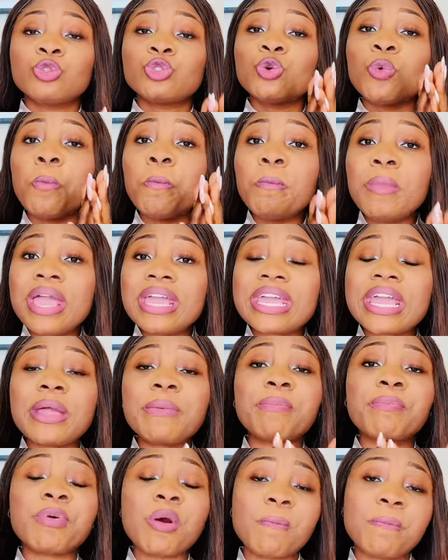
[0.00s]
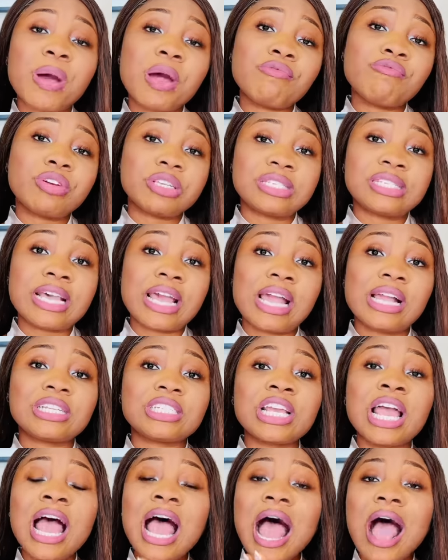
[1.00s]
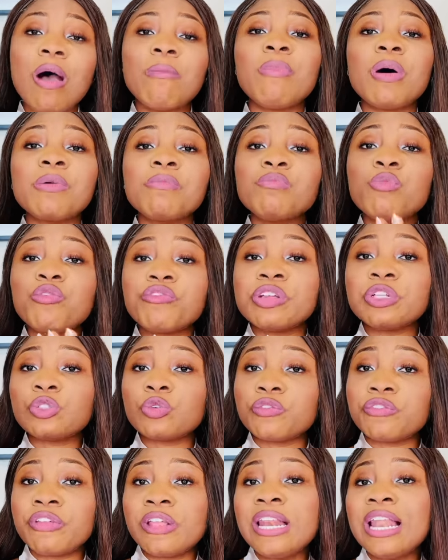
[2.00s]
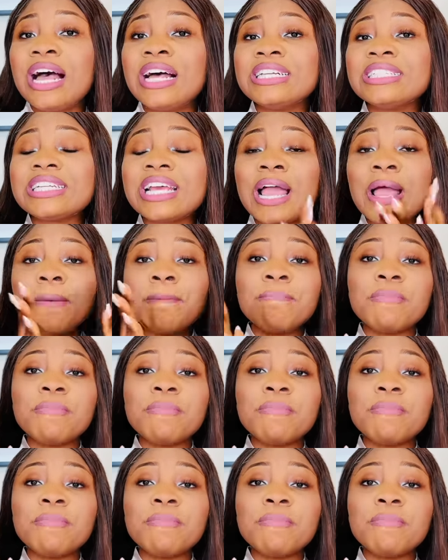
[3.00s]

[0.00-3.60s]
to make a proper research about moving to Finland